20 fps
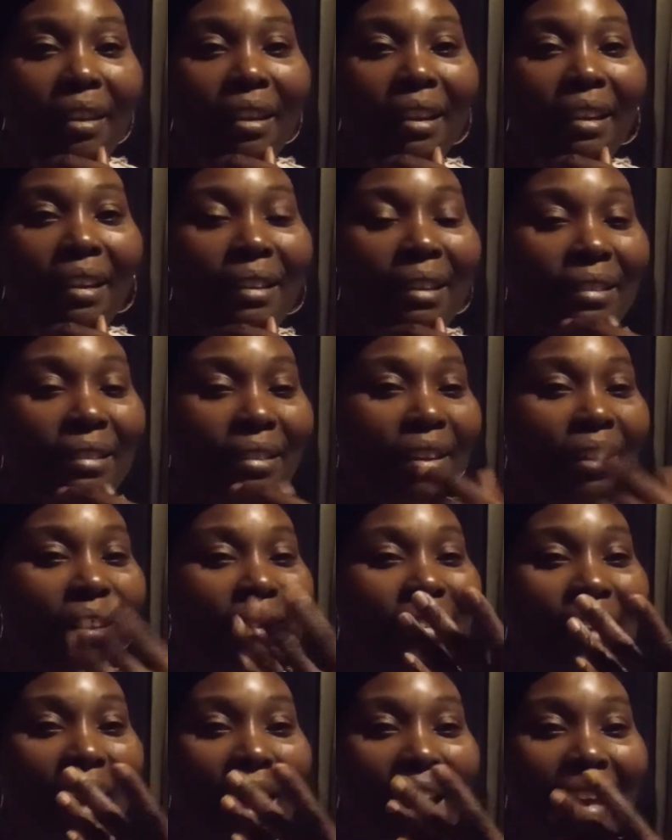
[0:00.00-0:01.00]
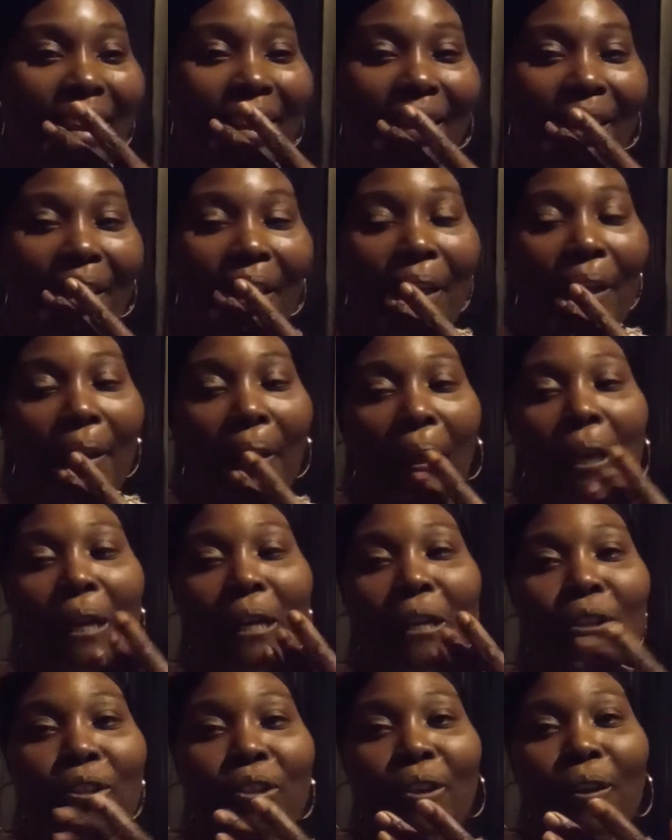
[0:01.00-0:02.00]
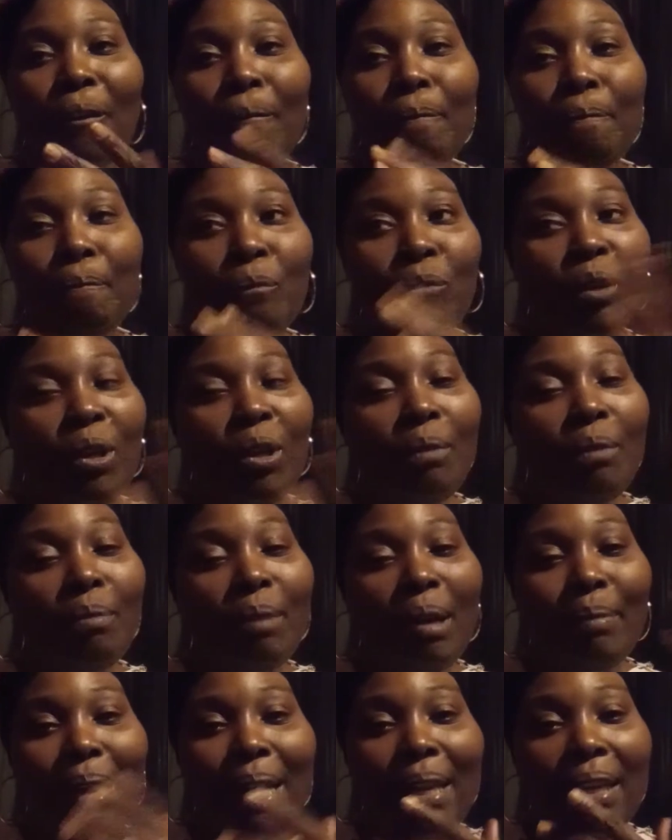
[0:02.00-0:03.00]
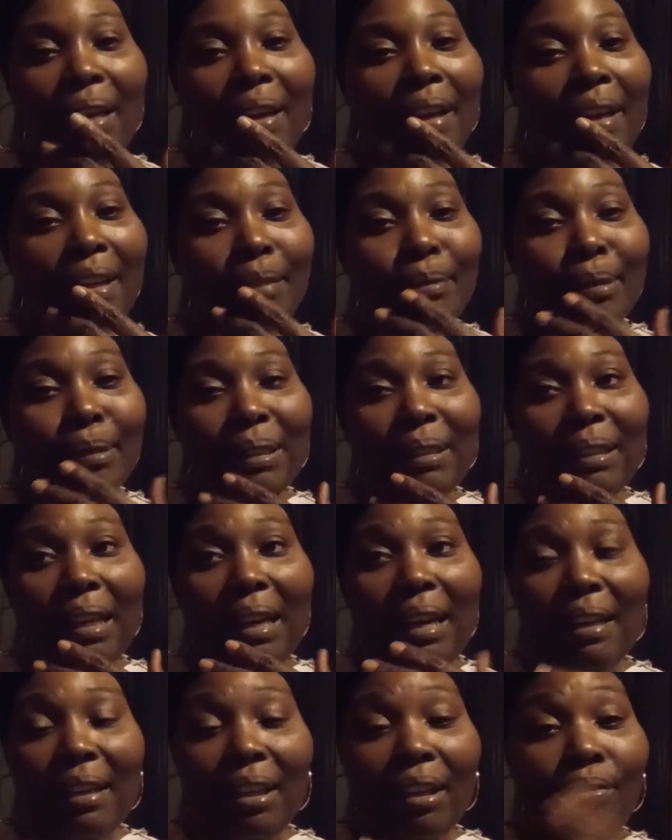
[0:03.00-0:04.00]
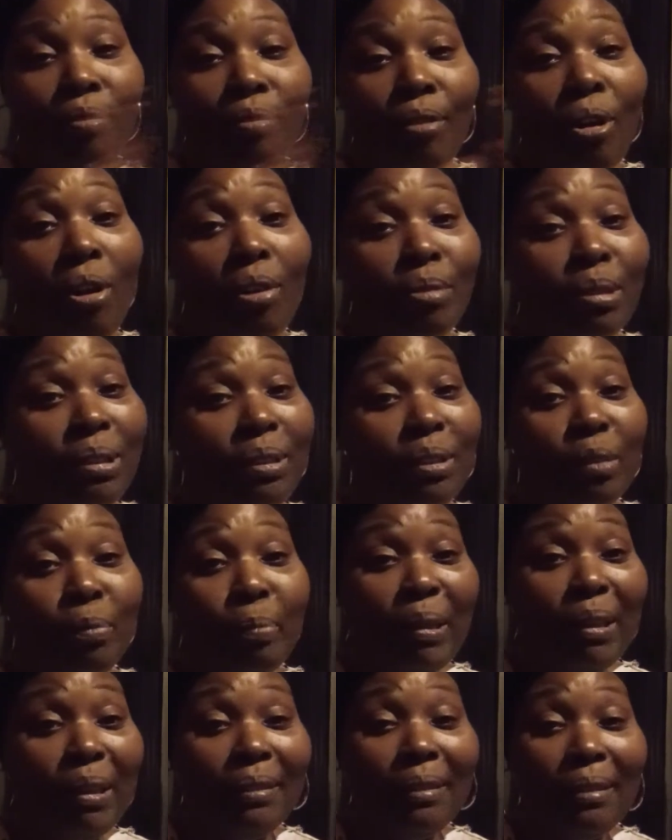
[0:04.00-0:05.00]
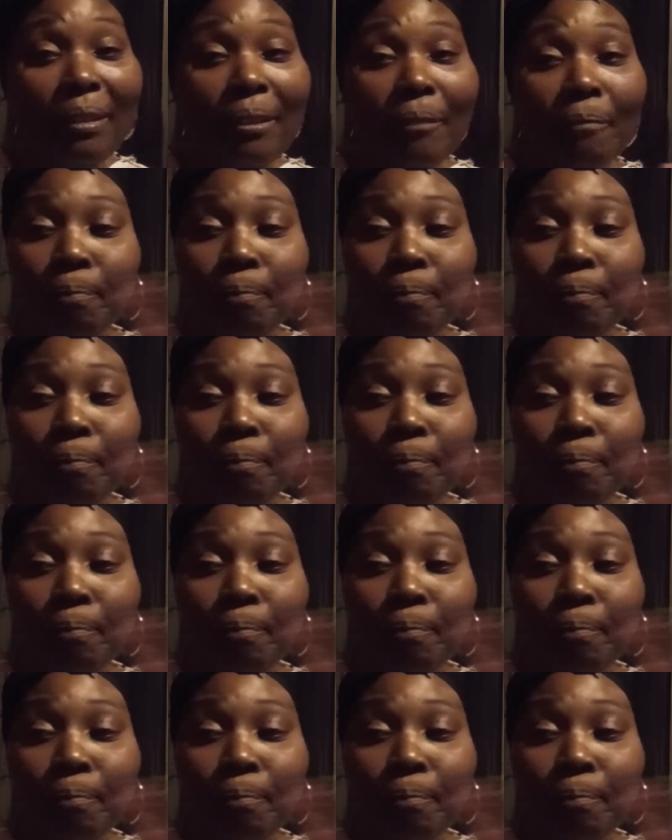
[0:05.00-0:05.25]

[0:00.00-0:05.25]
in the, in the tire. So anyway, by then Honey was done and Ron was just pissed.